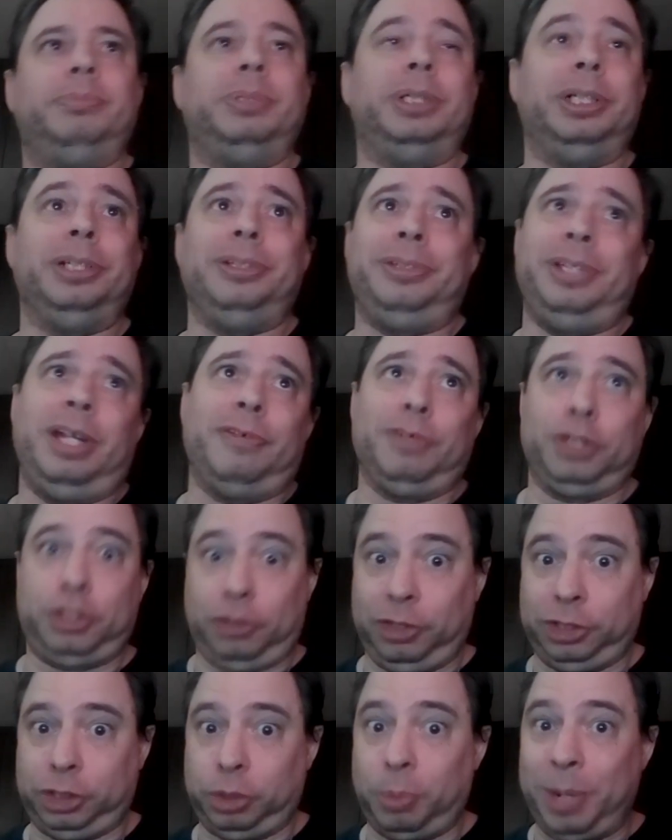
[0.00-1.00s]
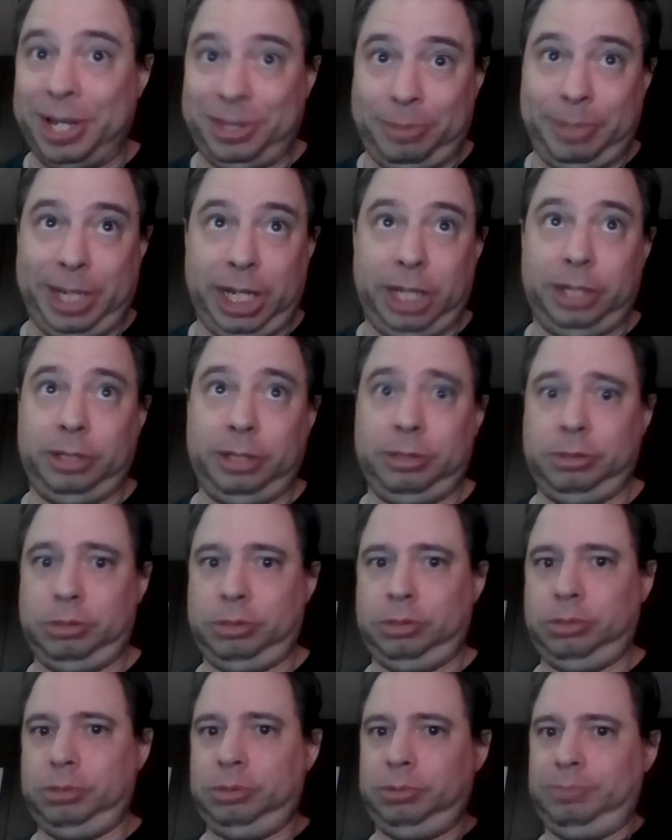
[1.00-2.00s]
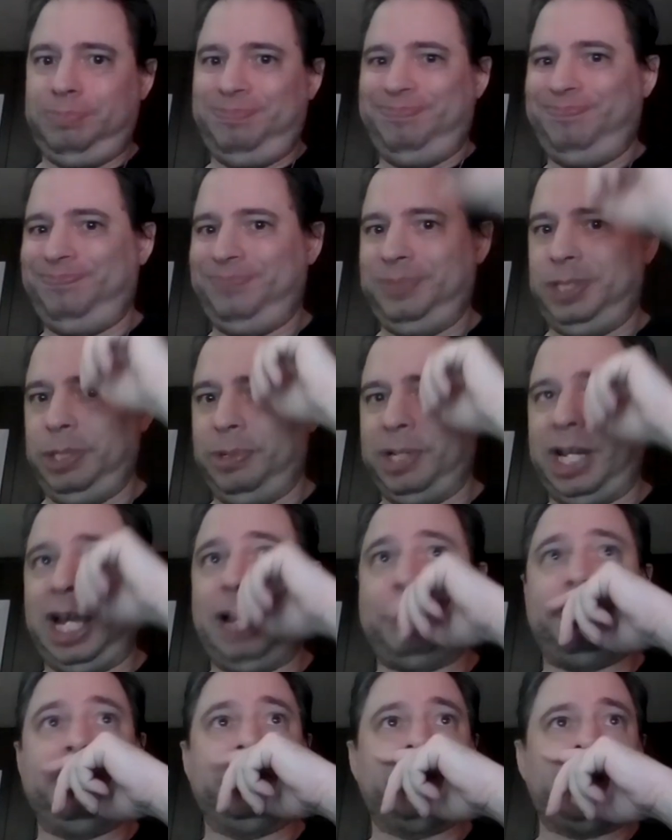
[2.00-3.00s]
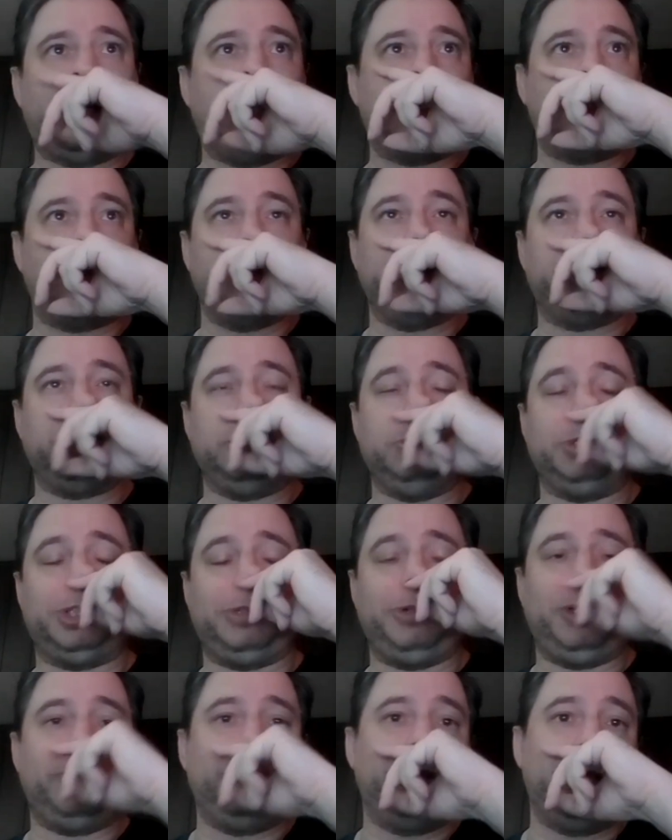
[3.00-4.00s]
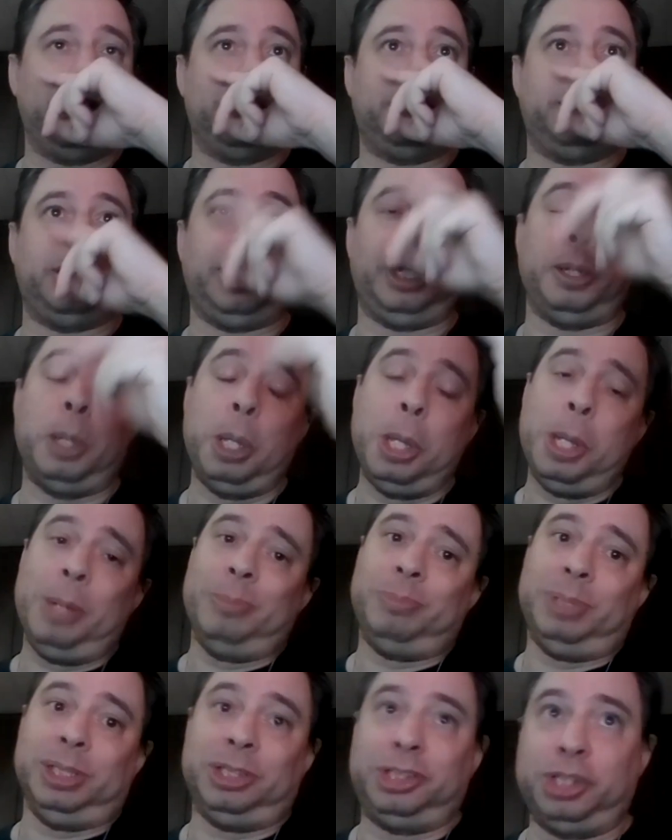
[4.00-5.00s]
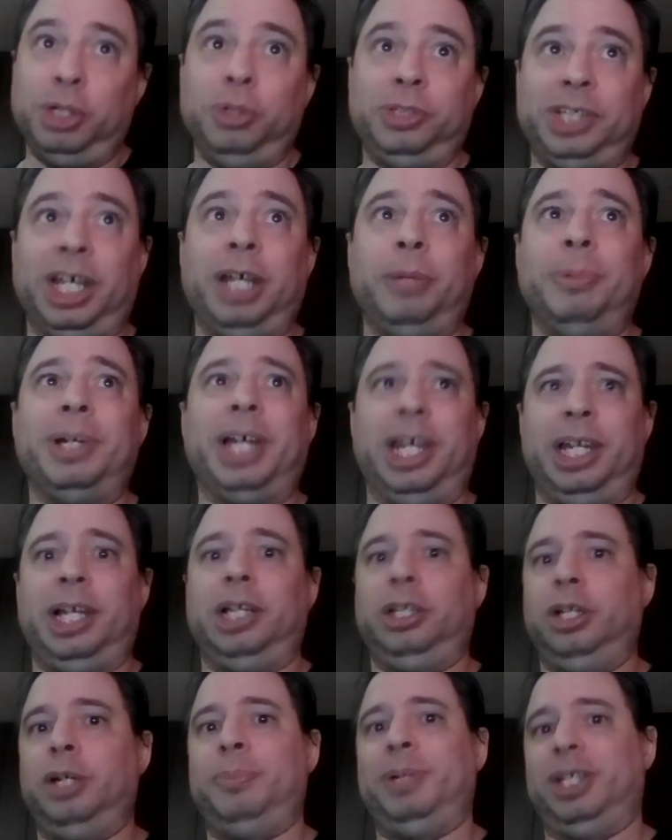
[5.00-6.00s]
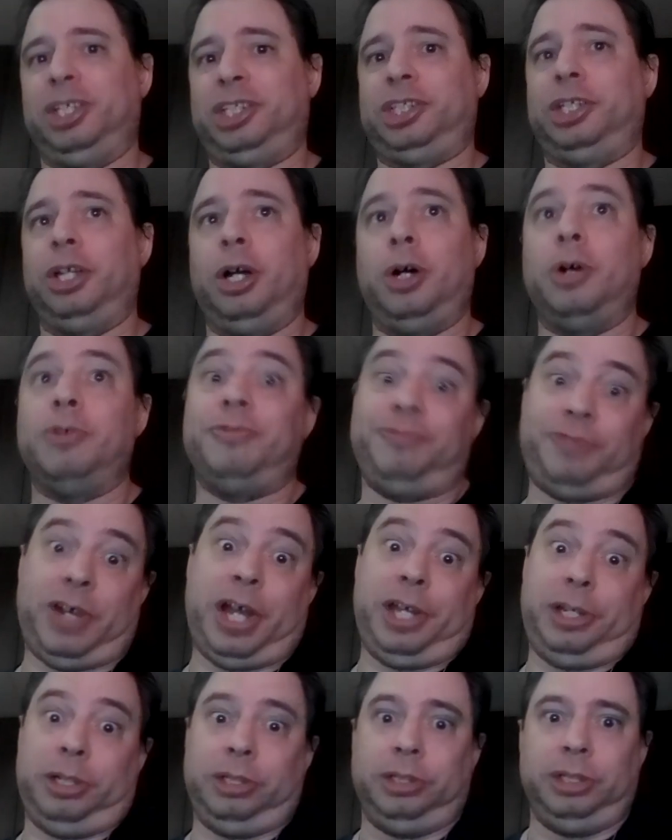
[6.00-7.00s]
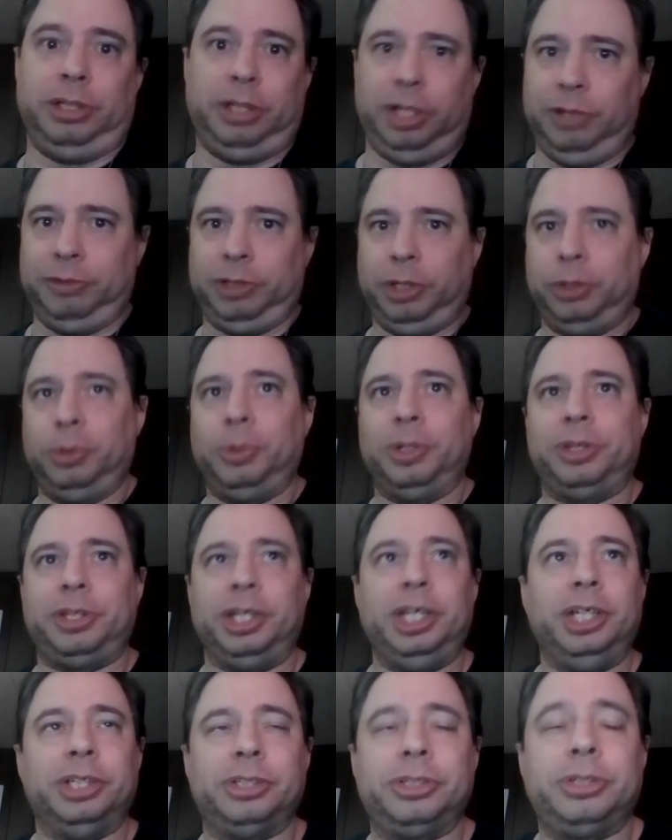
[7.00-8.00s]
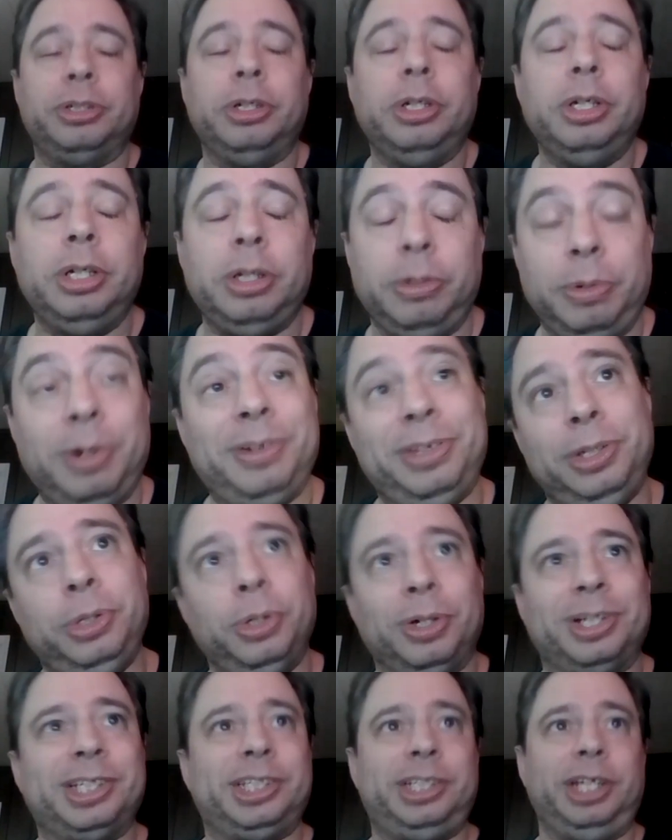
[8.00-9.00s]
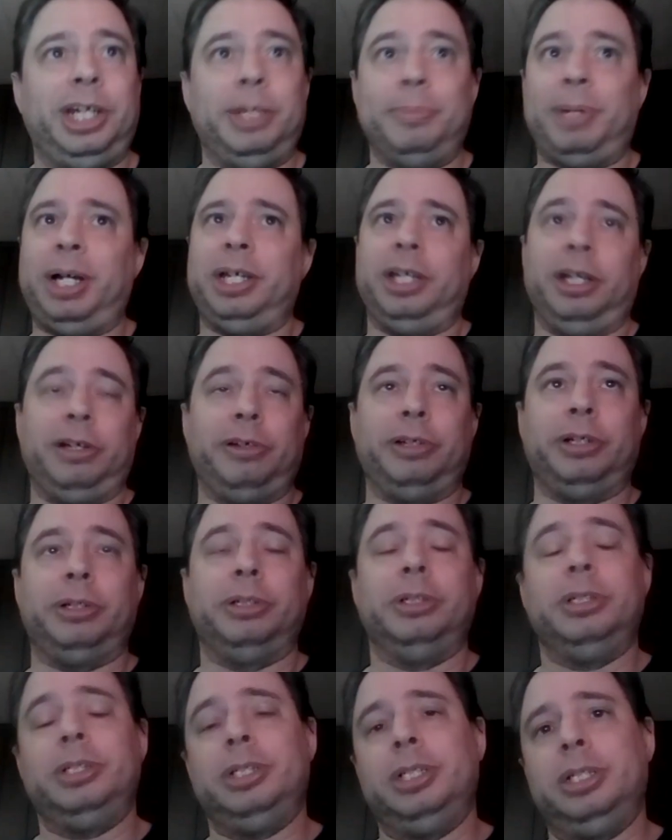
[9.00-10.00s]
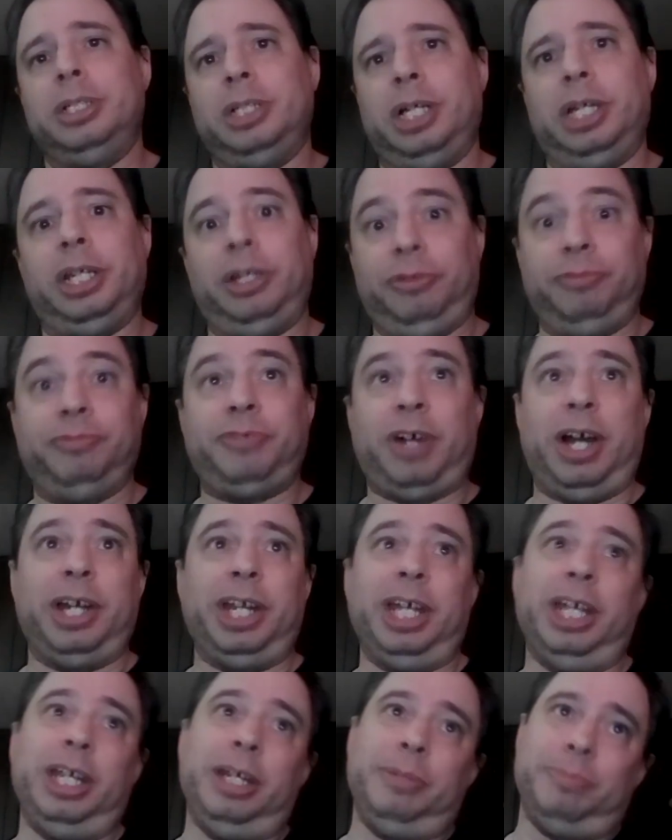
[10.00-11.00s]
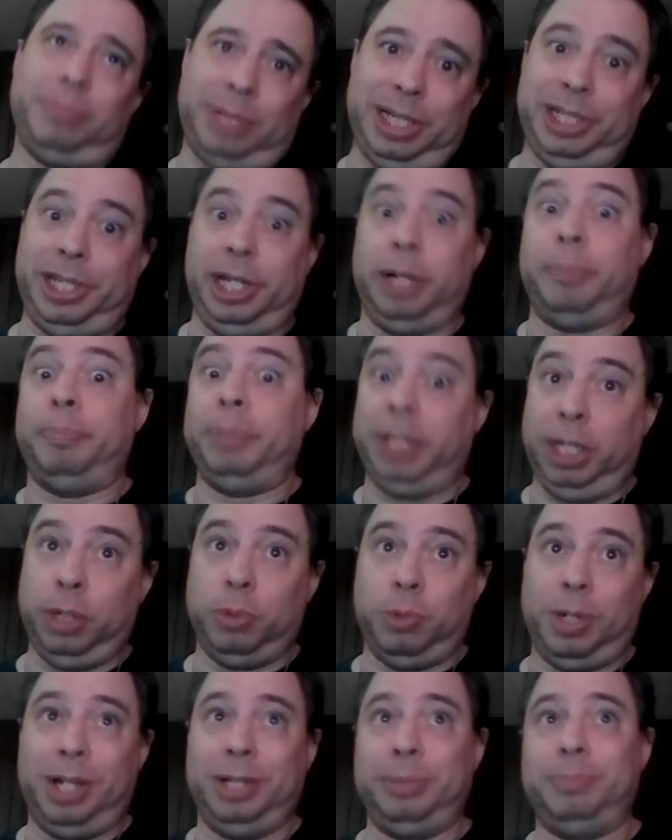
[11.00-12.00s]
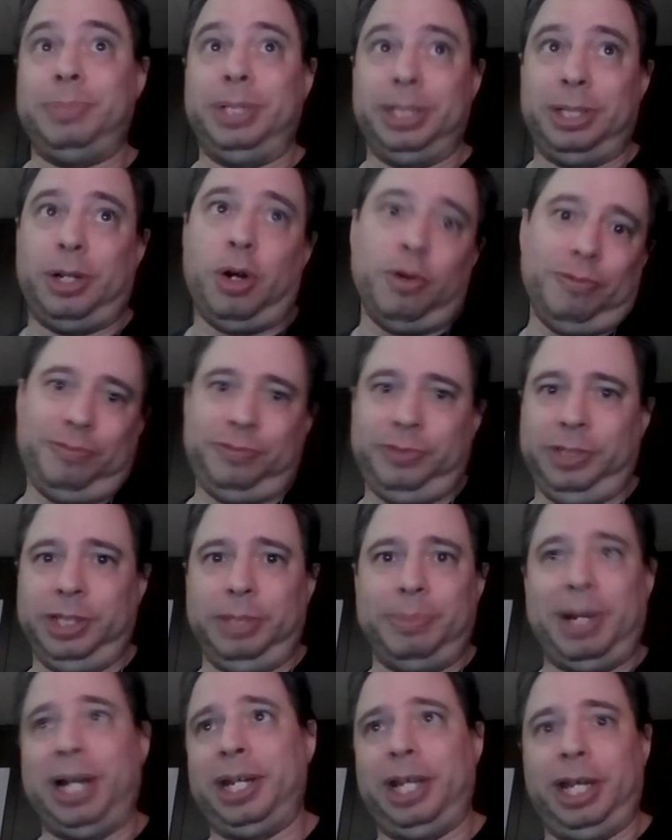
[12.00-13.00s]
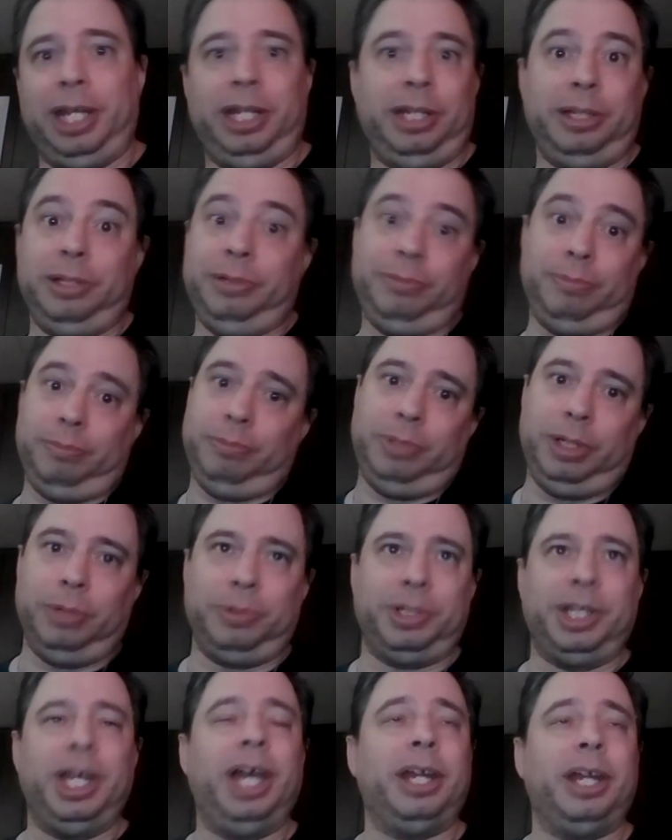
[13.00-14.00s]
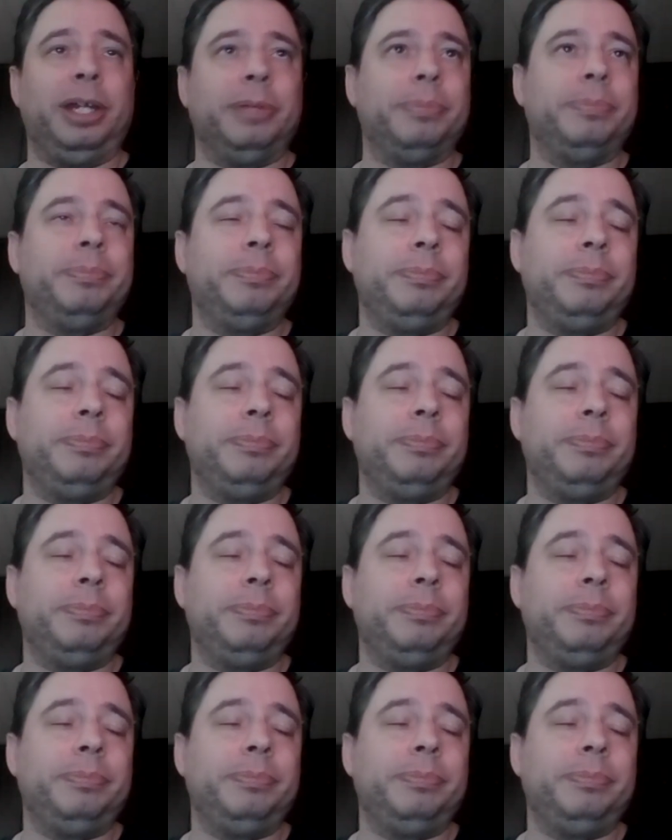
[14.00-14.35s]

But never trust the weatherman until it happens, actually. So we got that. But Tuesday we're getting a little bit of snow finally here in the Northeast. Well, New York City, my area. And then Friday might get a bigger one, but hopefully by then we don't get it.